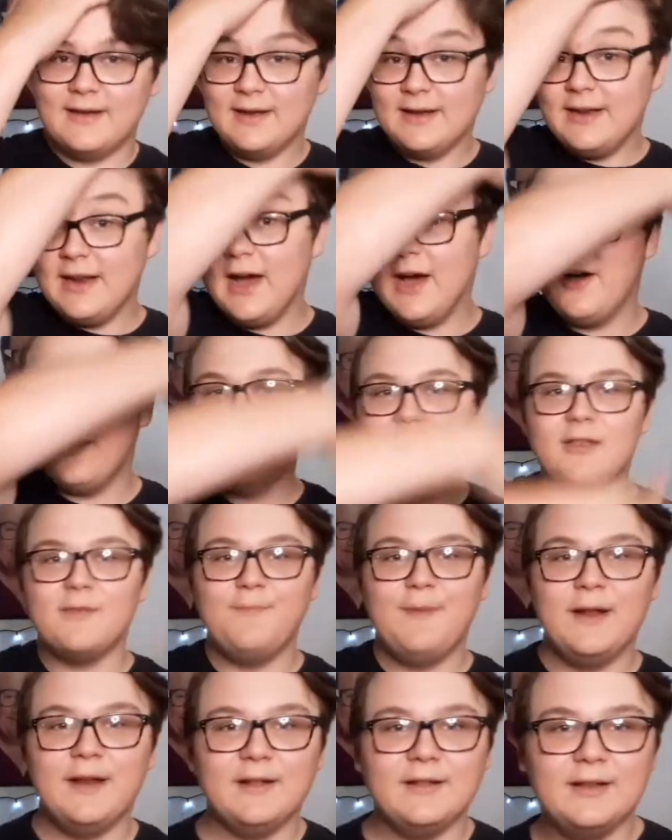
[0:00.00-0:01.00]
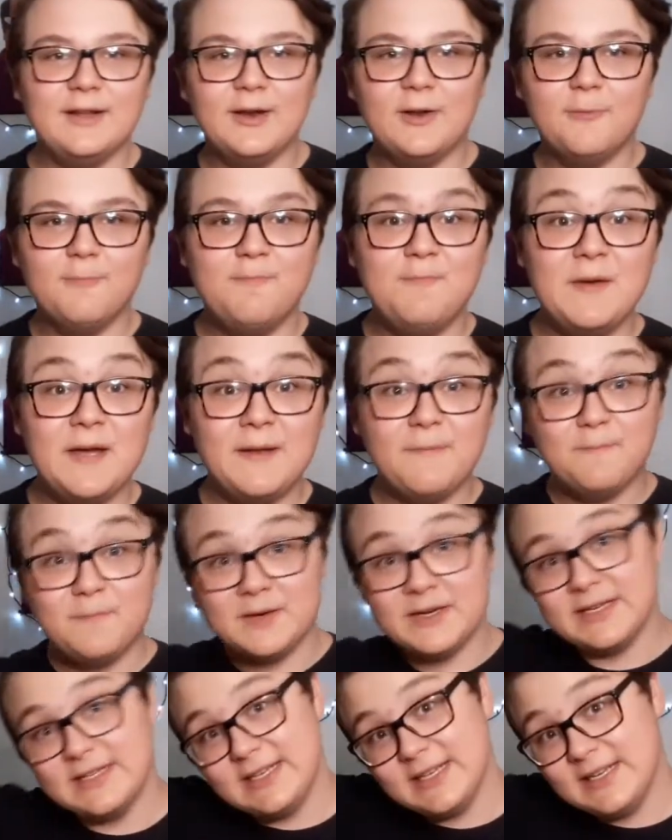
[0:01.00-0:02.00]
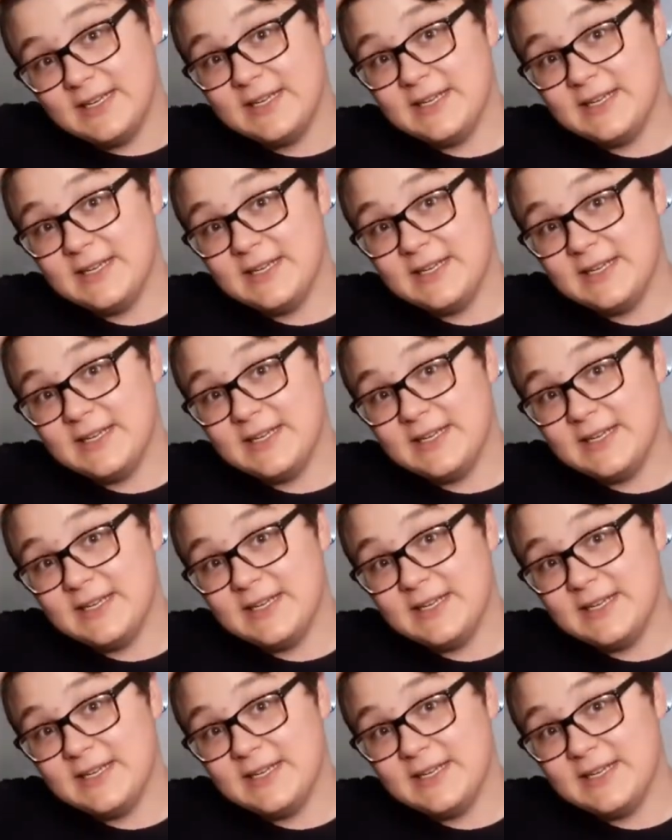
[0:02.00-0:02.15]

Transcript: I know it's been a little bit, but